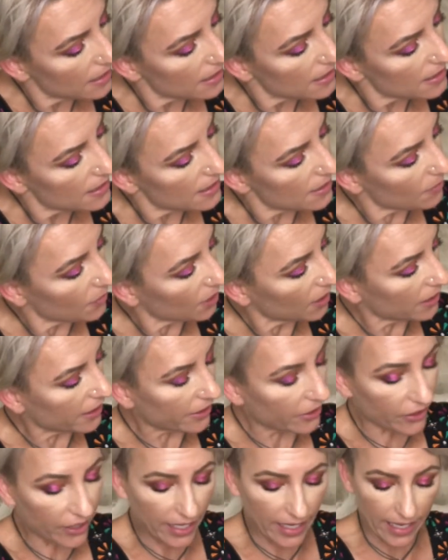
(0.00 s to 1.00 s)
some
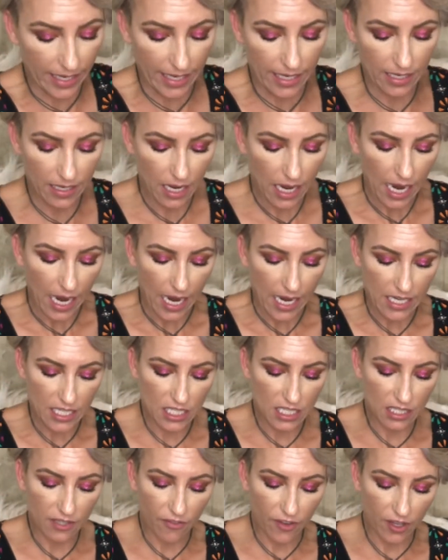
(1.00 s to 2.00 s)
glitter in it. I
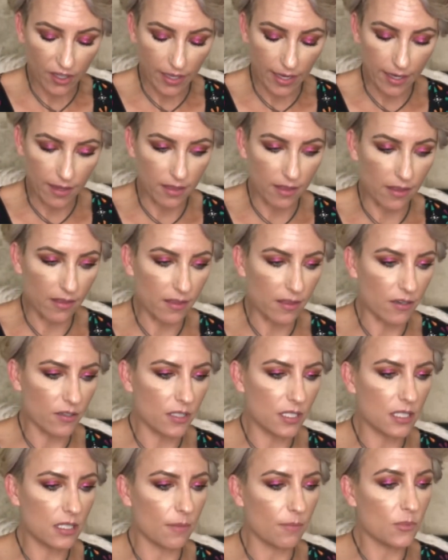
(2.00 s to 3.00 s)
just feel like that
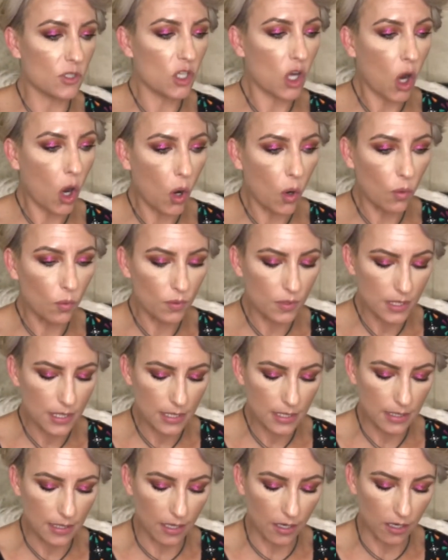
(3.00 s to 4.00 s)
there's some
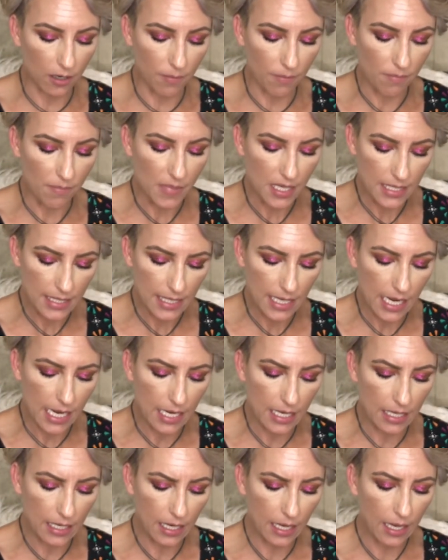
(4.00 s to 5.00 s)
tones that are
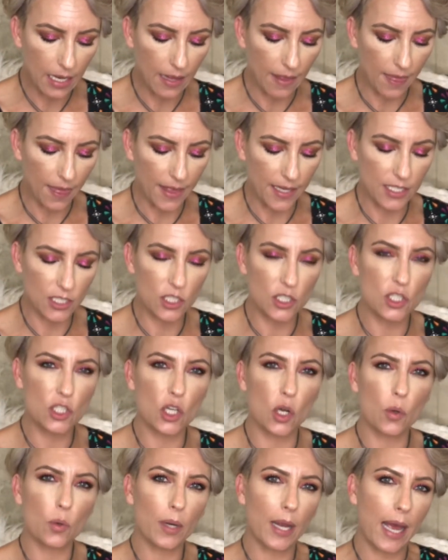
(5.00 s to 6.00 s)
missing that
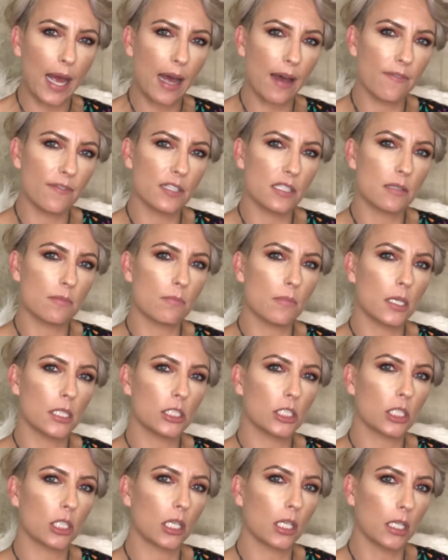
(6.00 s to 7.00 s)
don't have as much
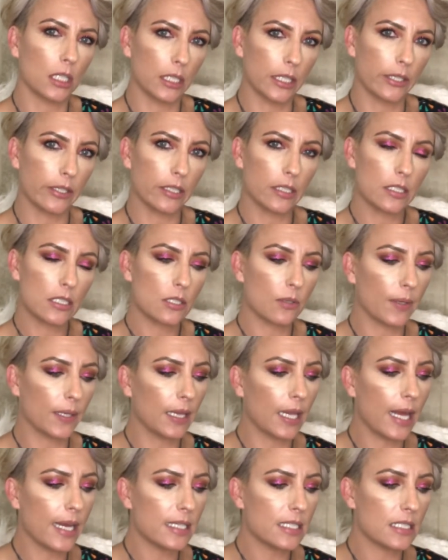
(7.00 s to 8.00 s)
glitter. So I'd
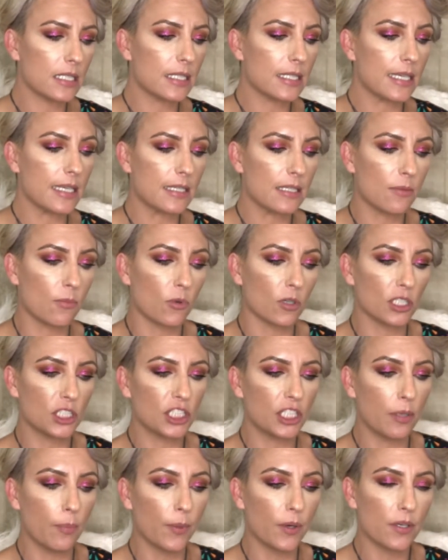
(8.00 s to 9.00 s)
like to see some more
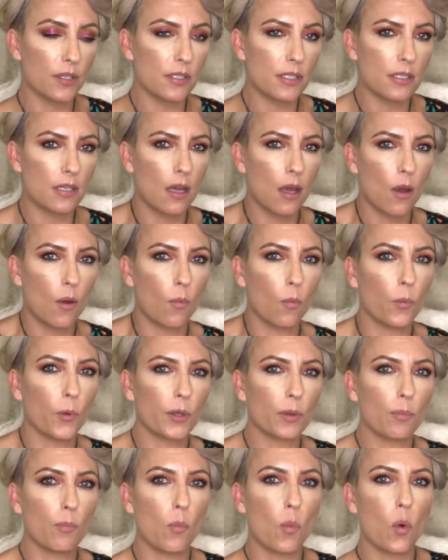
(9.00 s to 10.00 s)
shimmers
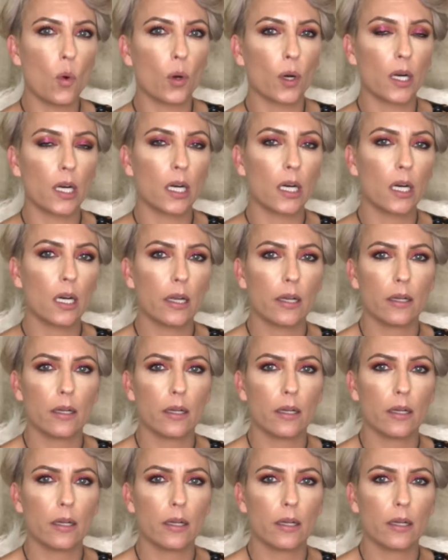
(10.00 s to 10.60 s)
with more